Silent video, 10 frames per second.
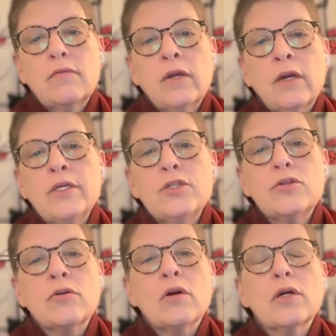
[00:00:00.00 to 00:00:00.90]
very
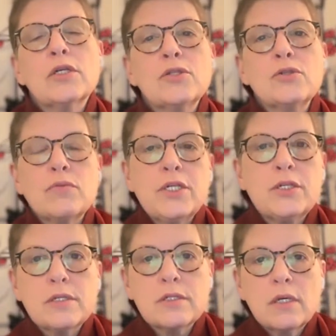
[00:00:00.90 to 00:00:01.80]
strong
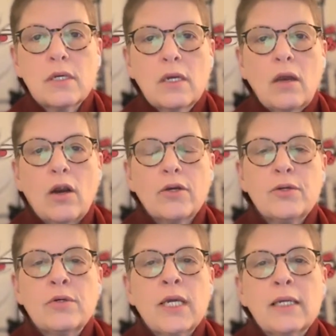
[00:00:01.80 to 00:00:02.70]
switches are
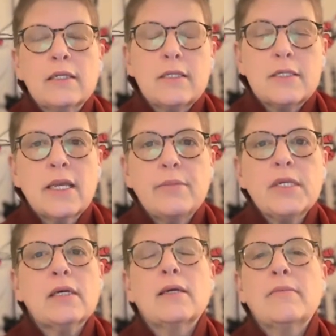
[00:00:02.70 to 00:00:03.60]
turned on at the same
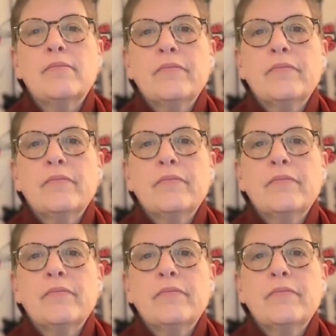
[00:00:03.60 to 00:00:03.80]
time.